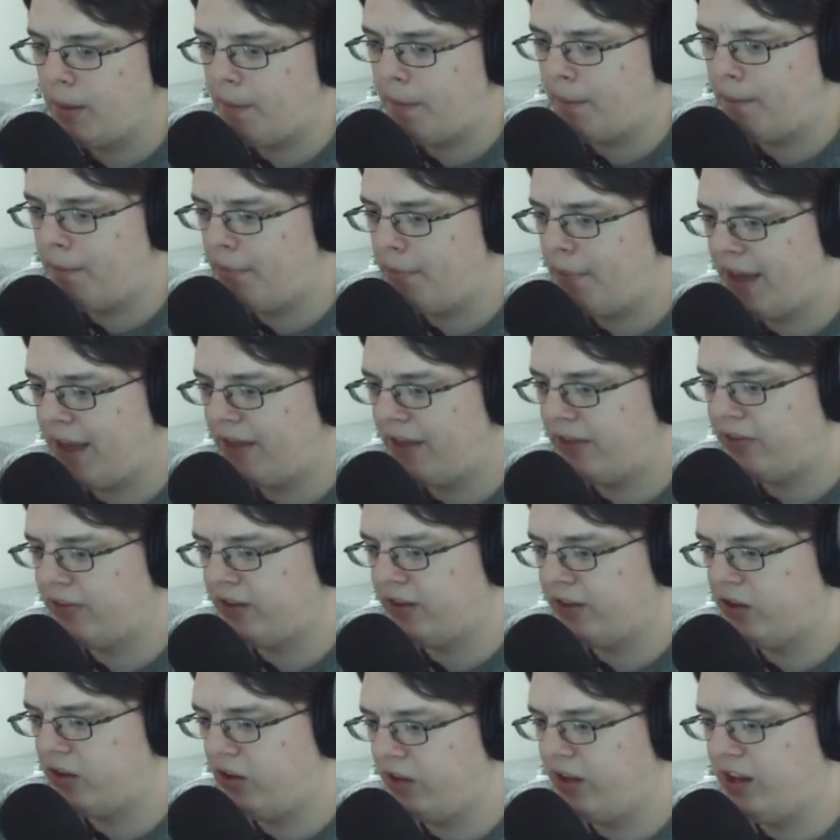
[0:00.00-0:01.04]

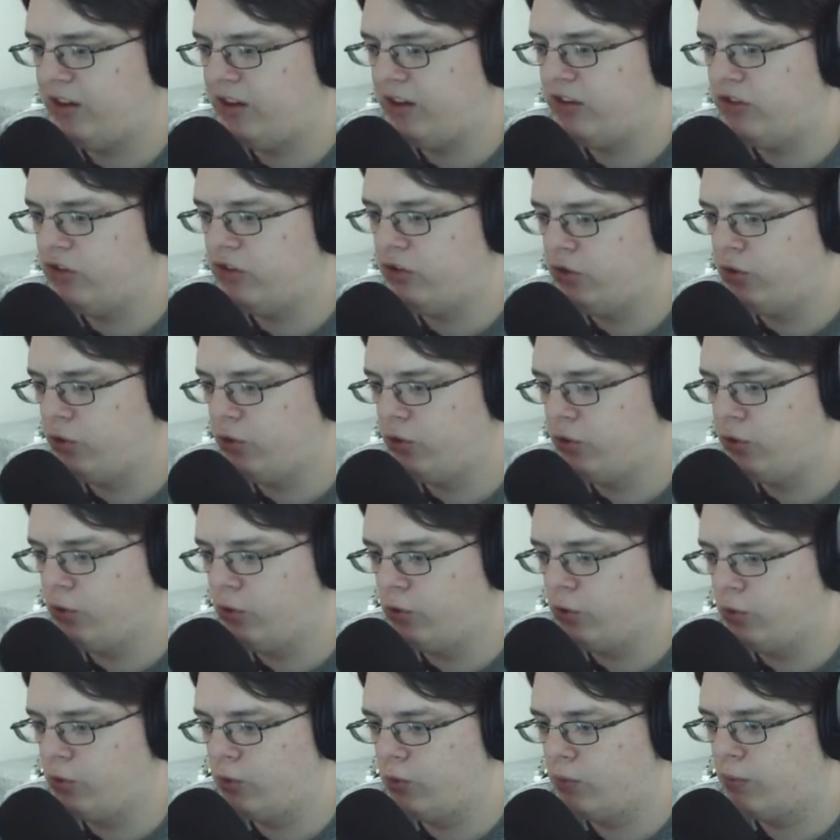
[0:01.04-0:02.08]
basically
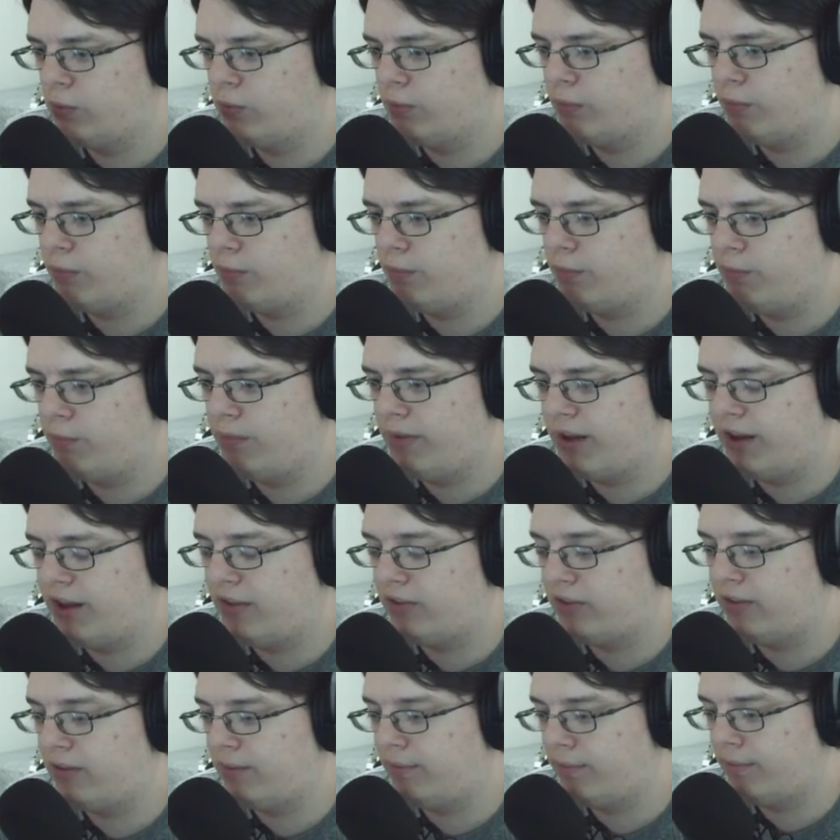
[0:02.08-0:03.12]
to,
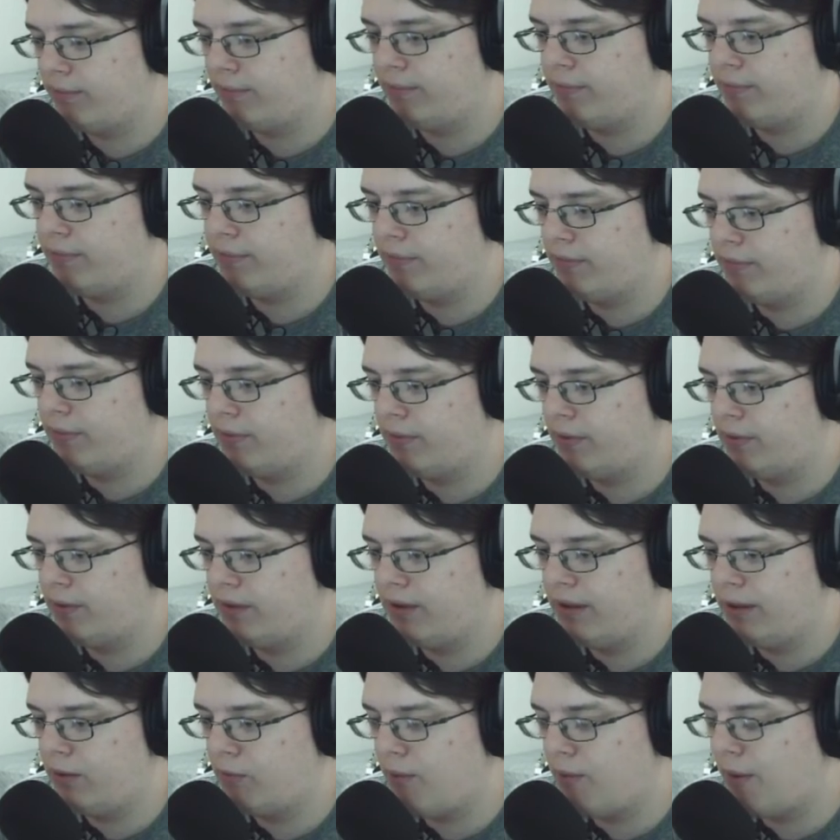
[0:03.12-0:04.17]
because
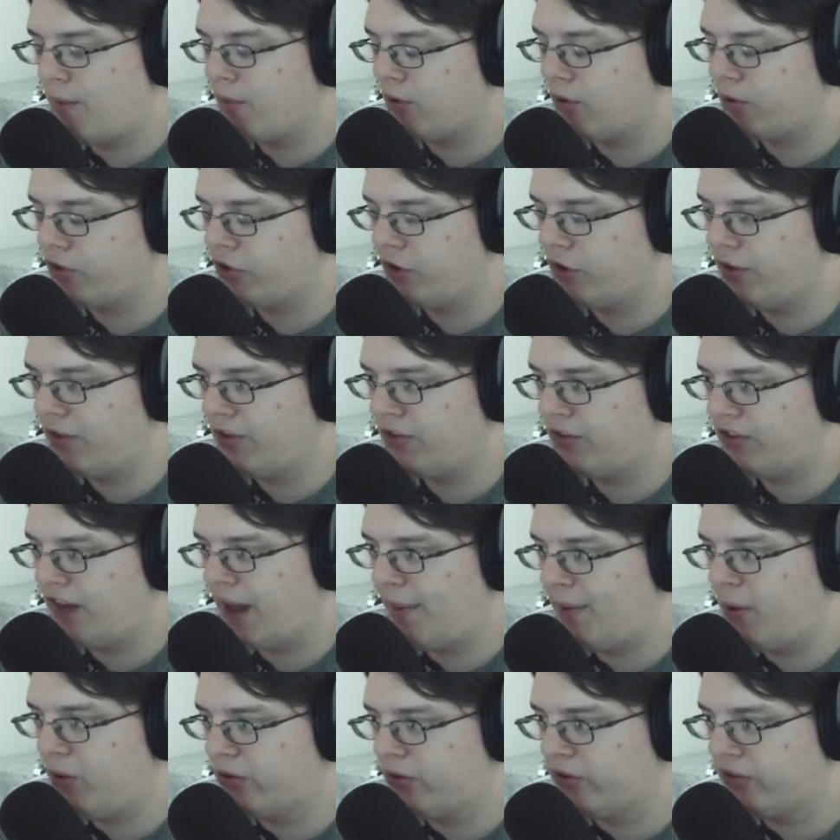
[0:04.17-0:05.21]
remember, during this time
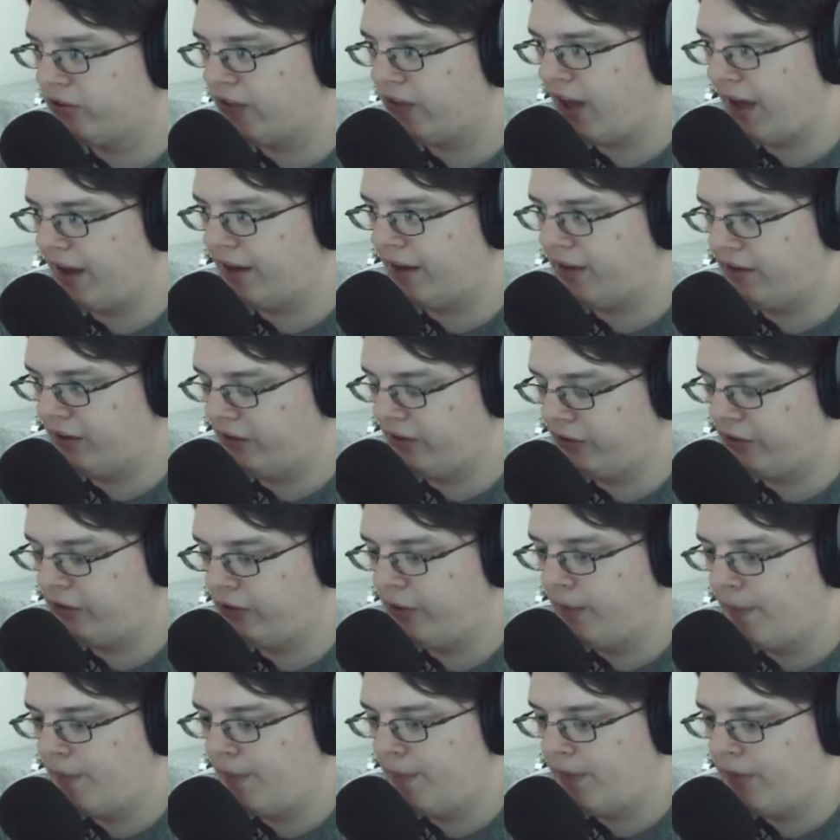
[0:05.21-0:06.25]
he was a scientist,
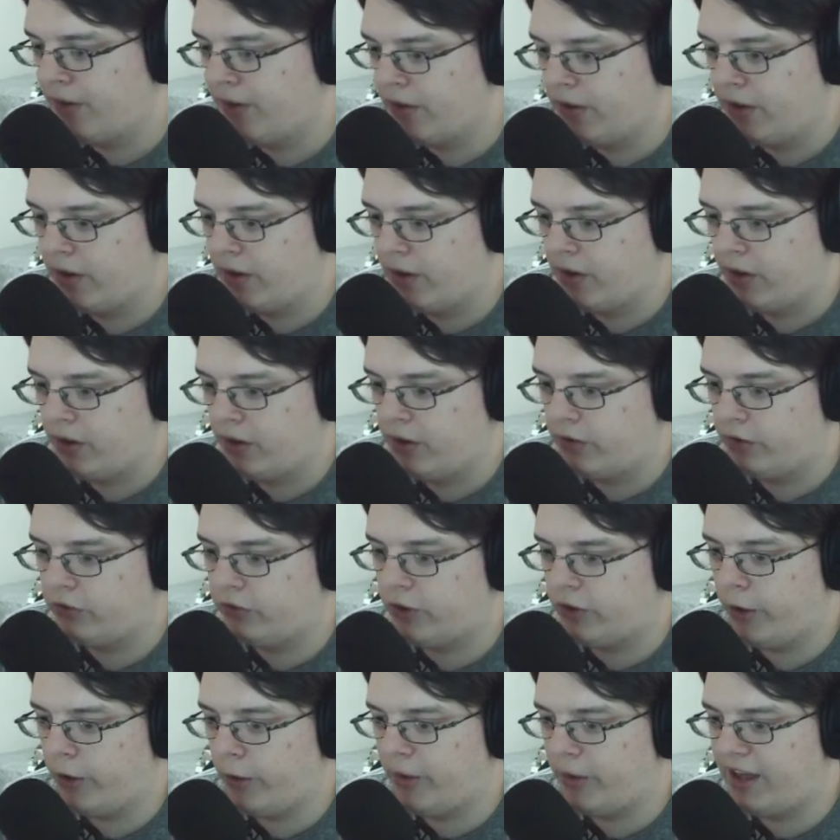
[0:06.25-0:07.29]

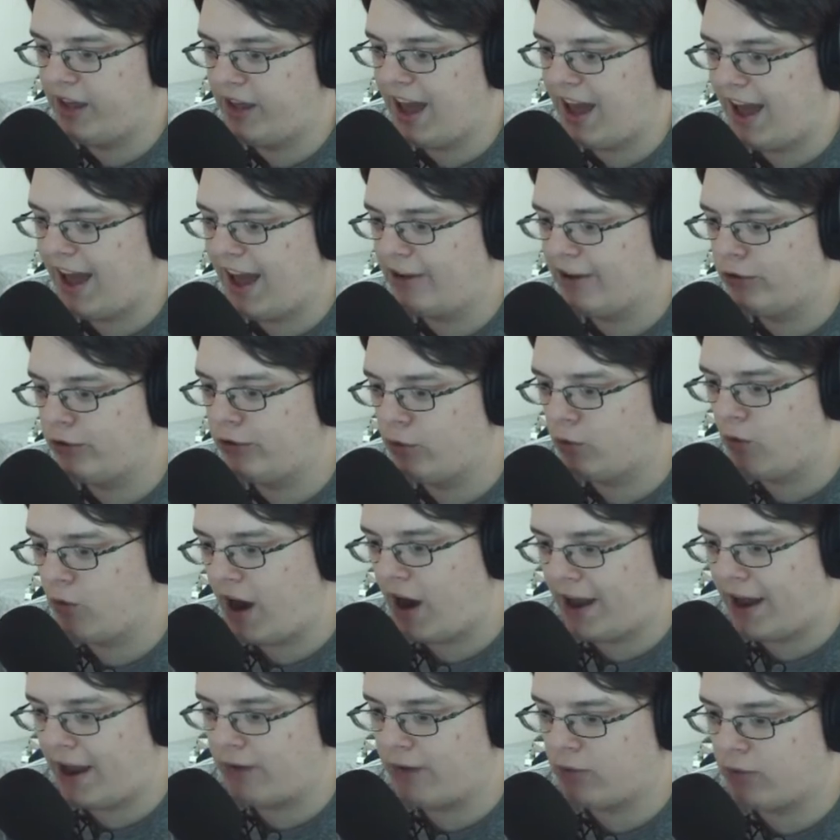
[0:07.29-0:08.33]
so he had to
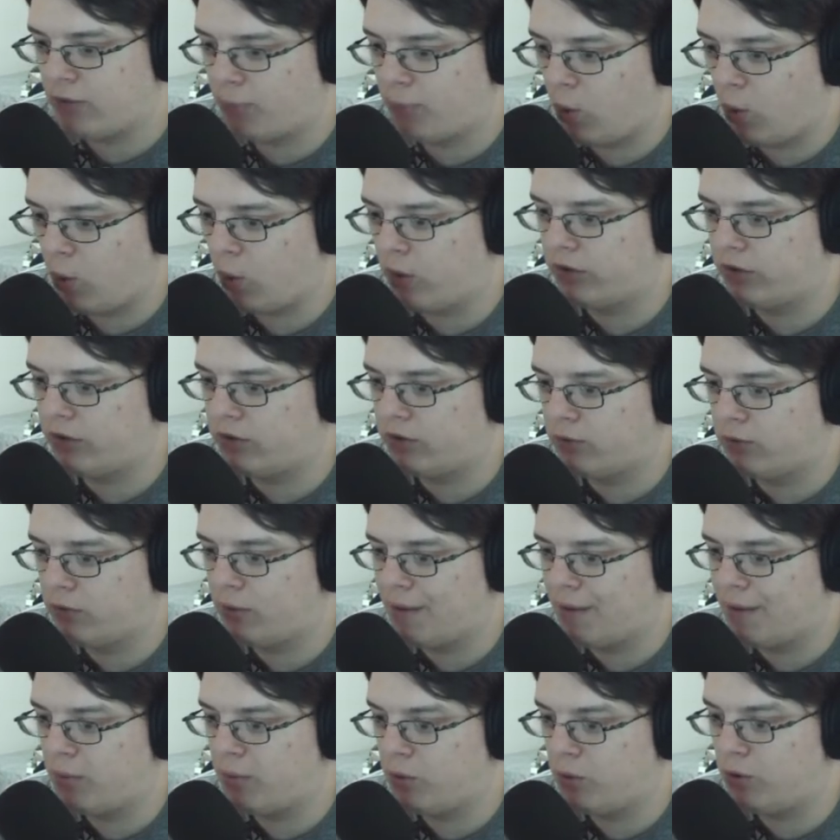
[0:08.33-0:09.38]
write reports for
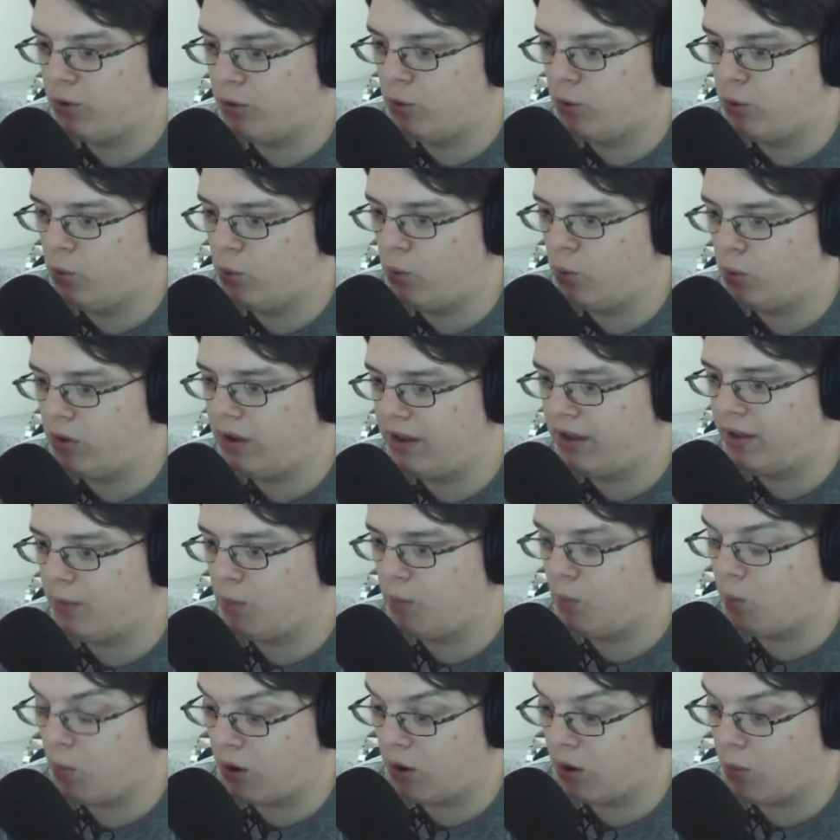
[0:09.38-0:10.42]
people who
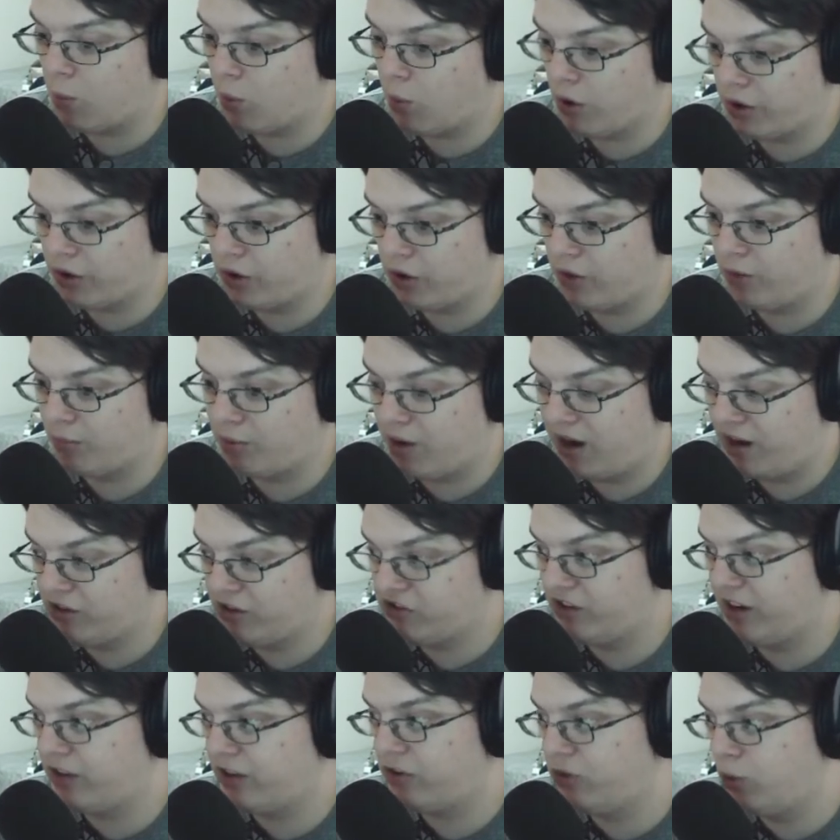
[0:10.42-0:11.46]
weren't working on the
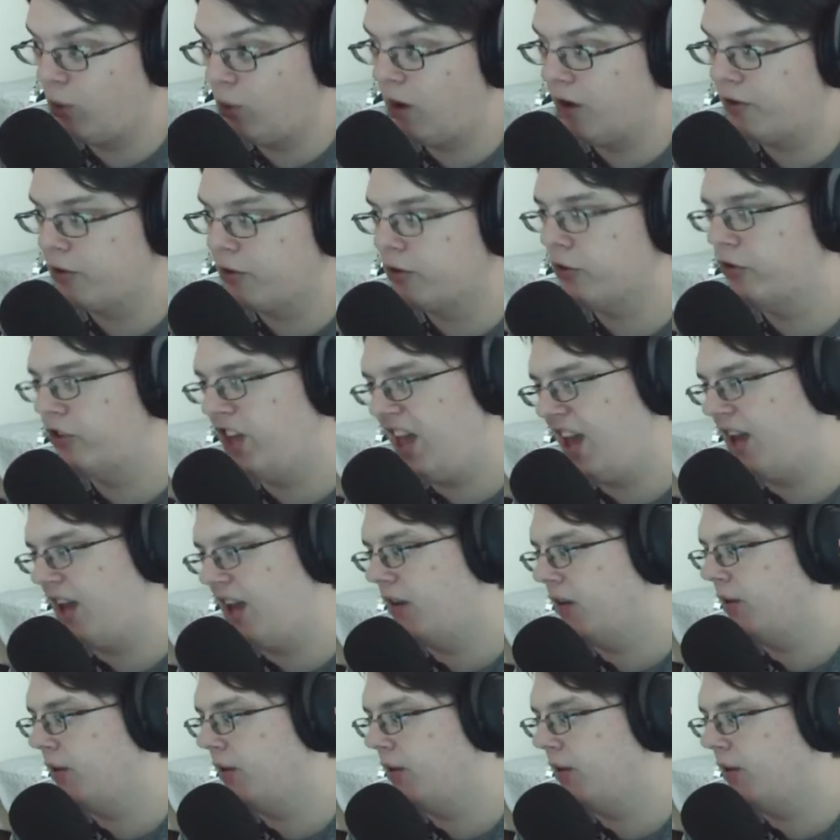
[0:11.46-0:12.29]
project to understand.